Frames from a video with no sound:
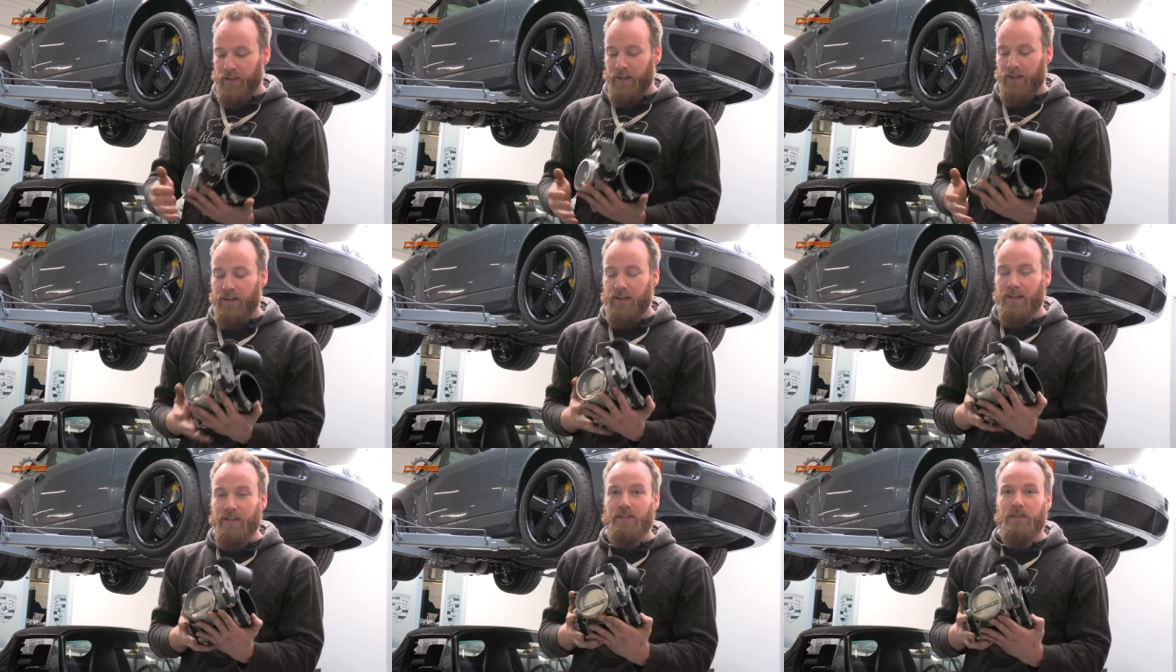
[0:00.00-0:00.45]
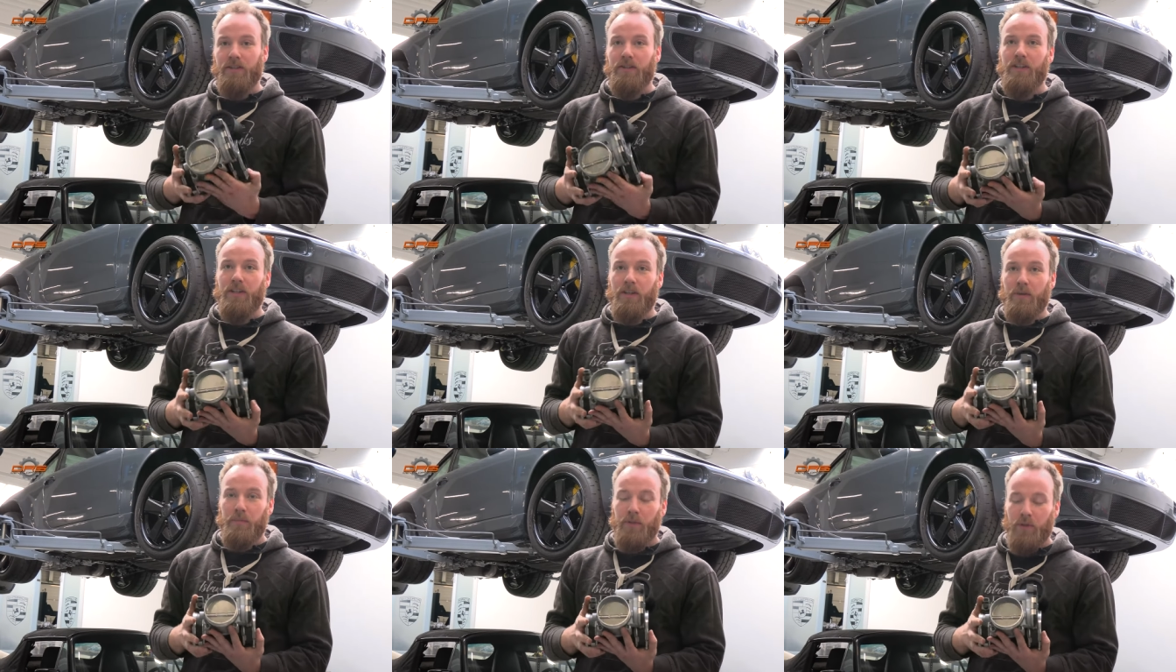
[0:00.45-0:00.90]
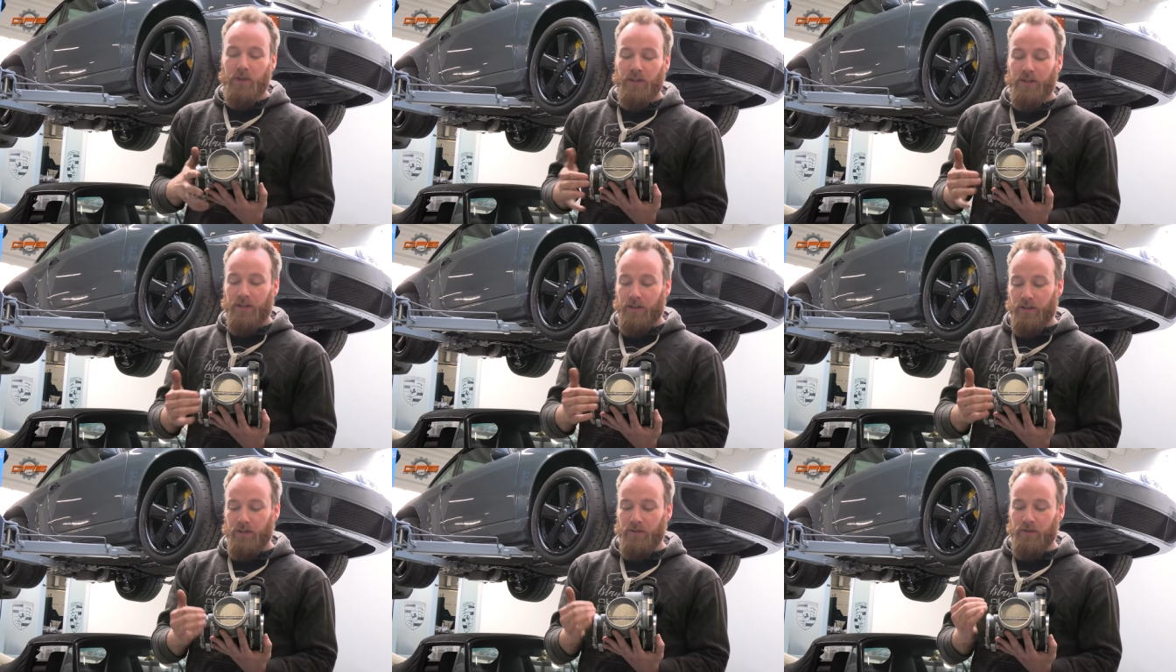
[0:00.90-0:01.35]
uh, so the
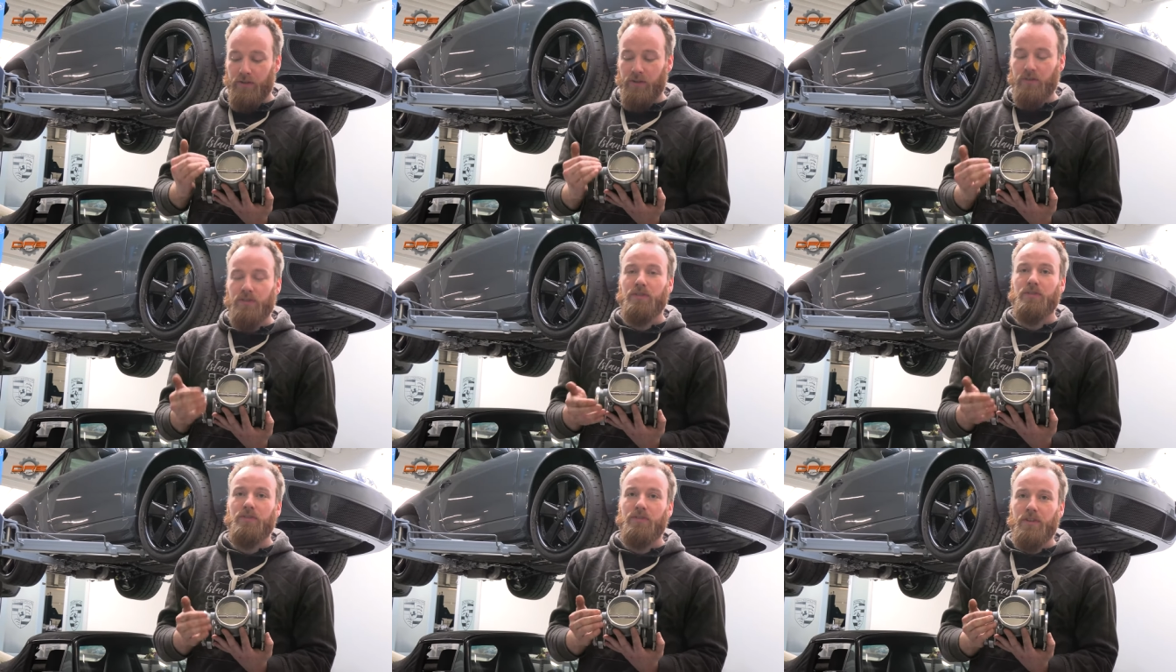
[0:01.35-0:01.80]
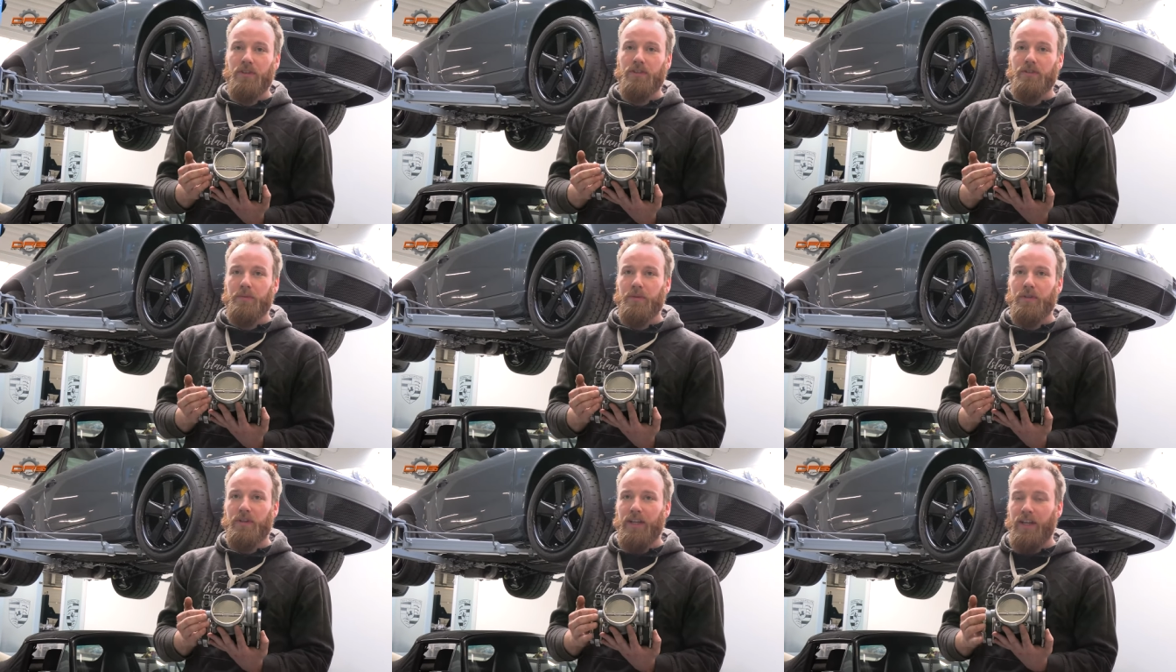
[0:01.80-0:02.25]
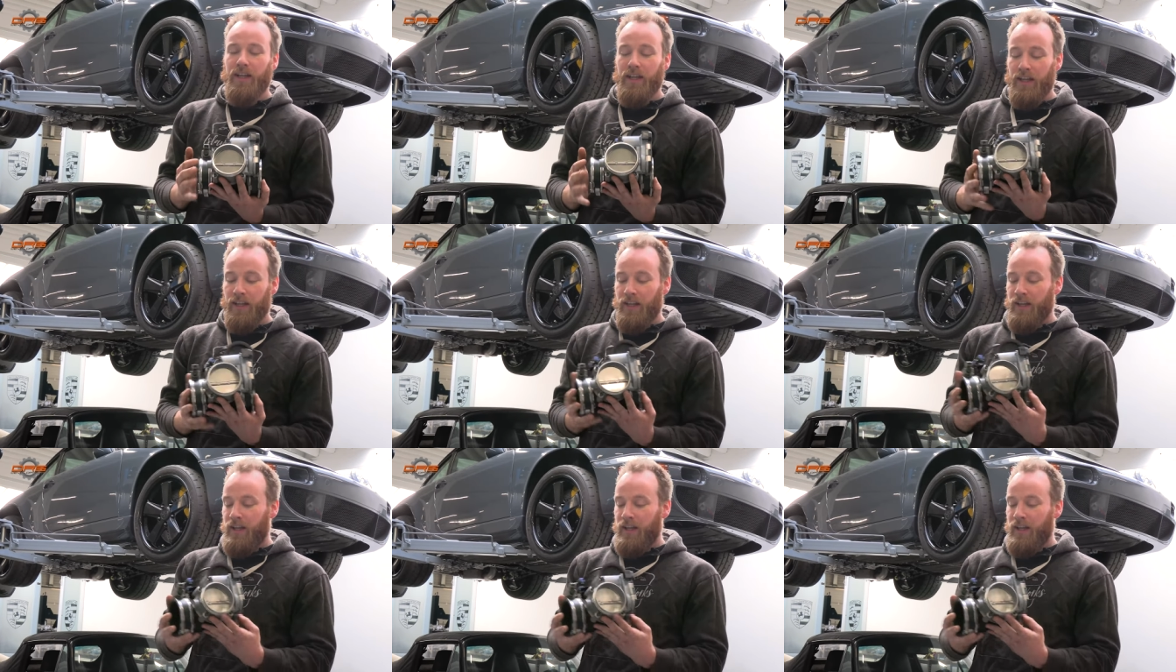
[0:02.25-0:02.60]
computer controls your throttle body.